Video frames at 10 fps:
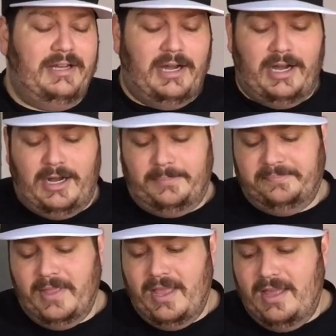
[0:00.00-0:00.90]
Um,
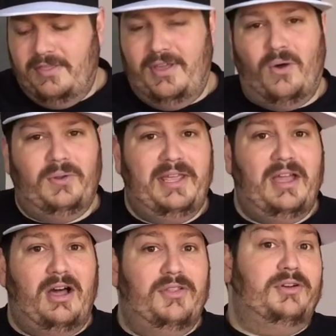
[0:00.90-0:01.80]
the only
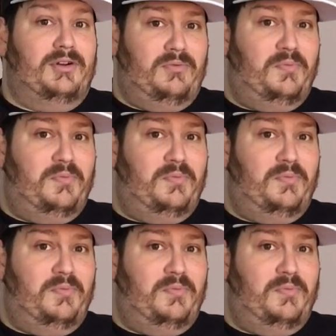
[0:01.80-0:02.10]
other